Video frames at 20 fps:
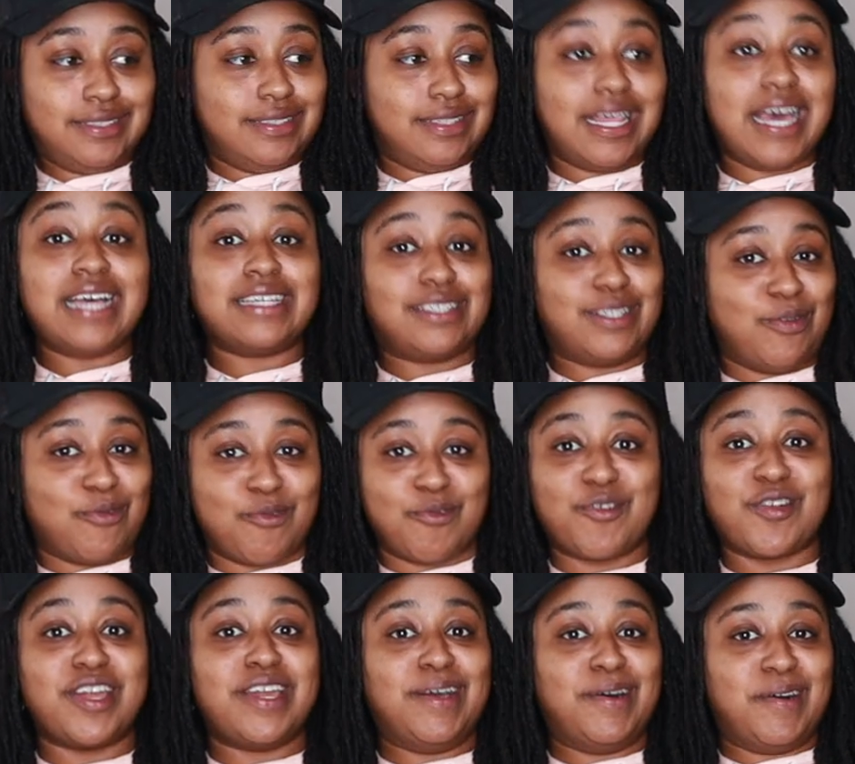that's a
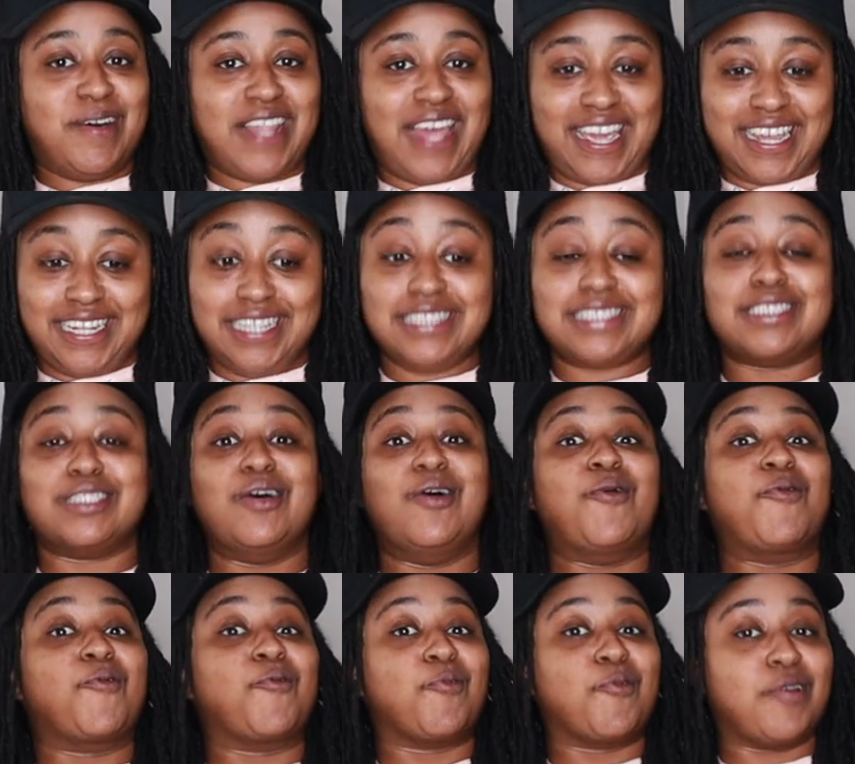real, like, it's
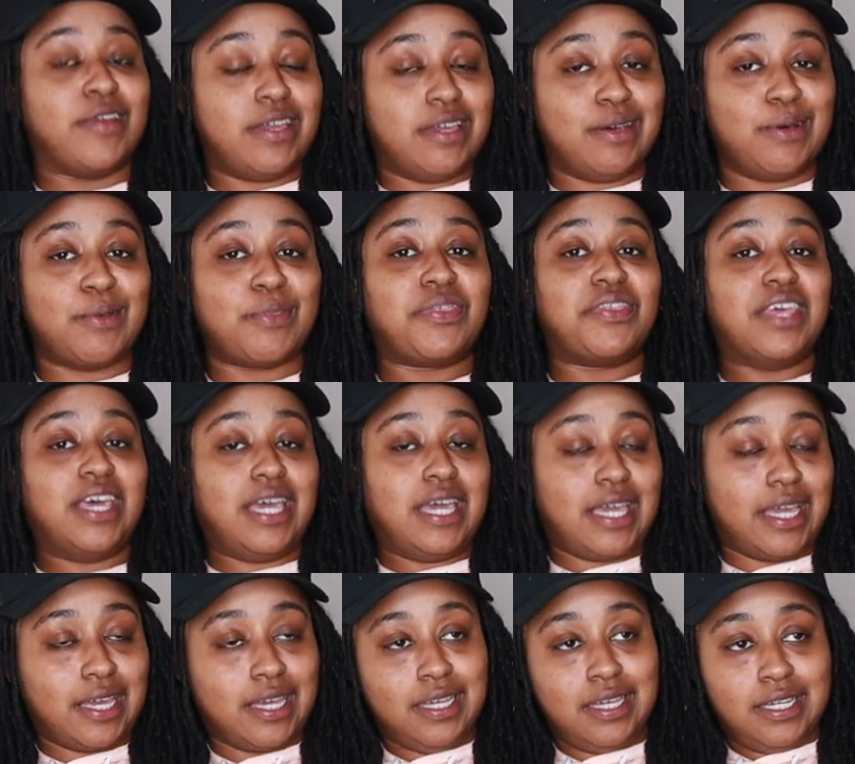a real
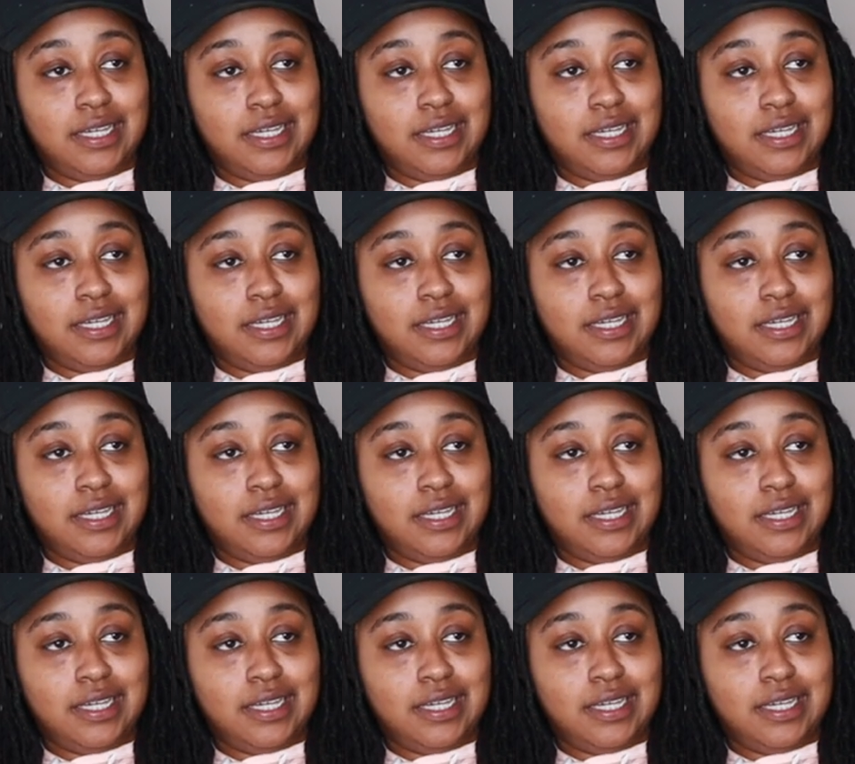thing.